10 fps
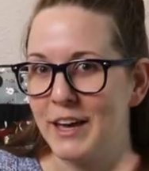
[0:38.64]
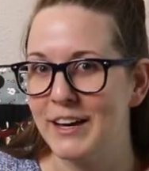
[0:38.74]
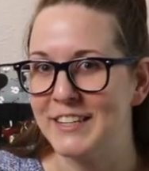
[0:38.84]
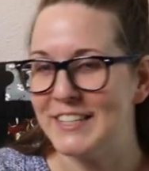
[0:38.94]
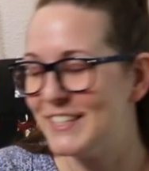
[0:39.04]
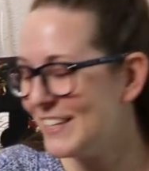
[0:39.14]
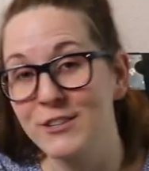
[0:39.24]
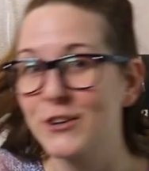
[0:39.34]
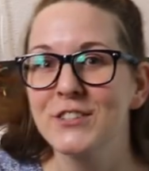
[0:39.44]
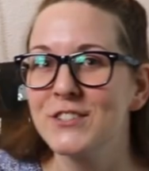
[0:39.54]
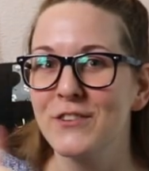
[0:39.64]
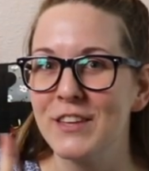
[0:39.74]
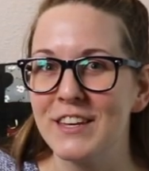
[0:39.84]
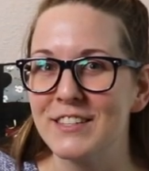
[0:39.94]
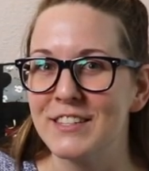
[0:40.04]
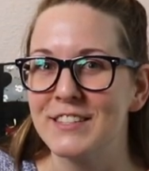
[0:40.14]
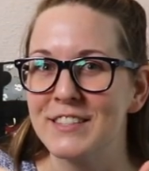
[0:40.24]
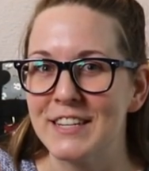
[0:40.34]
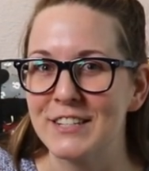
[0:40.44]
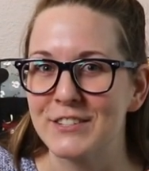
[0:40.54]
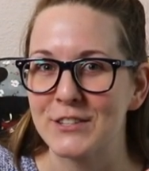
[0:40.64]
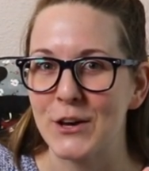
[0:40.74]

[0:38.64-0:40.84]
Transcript: because skirts are the easiest thing to